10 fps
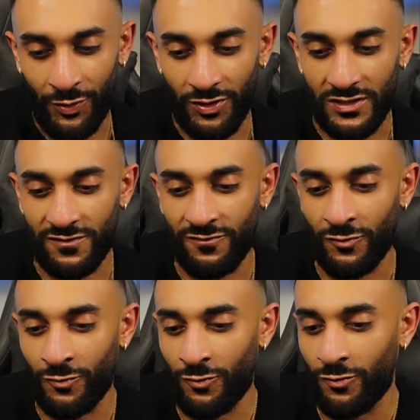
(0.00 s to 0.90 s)
books
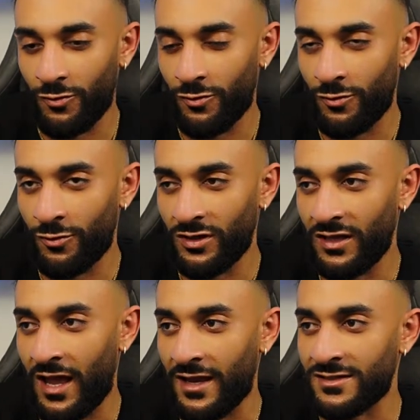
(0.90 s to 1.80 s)
for
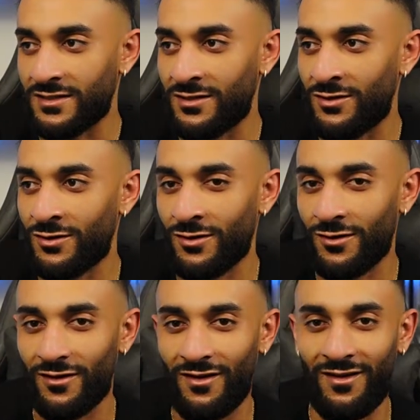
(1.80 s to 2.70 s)
last
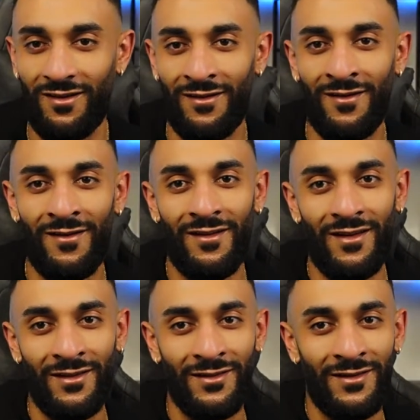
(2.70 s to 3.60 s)
year,
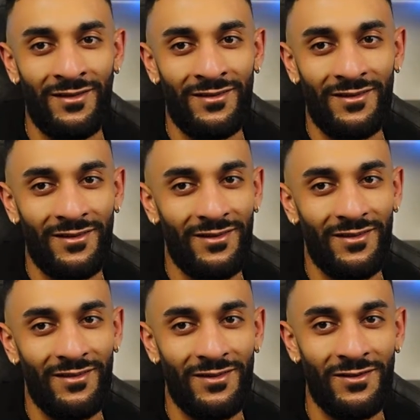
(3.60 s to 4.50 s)
and
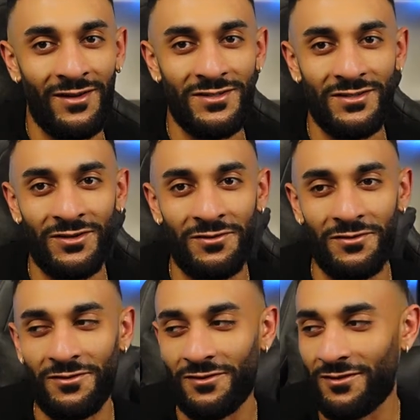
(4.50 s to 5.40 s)
you guys don't.